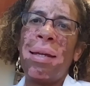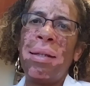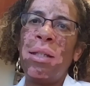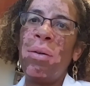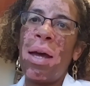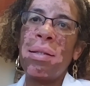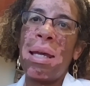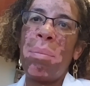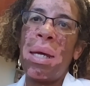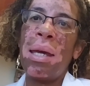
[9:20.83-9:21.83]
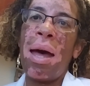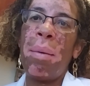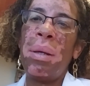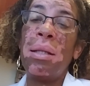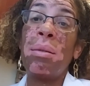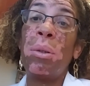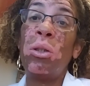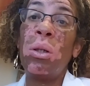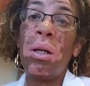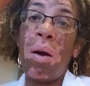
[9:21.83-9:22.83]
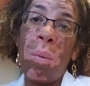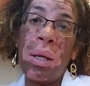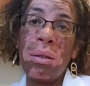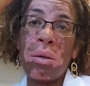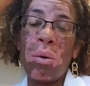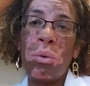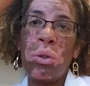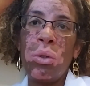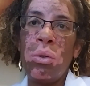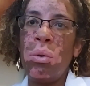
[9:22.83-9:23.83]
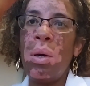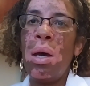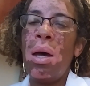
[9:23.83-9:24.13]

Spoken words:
You guys can make comments, but you can always go to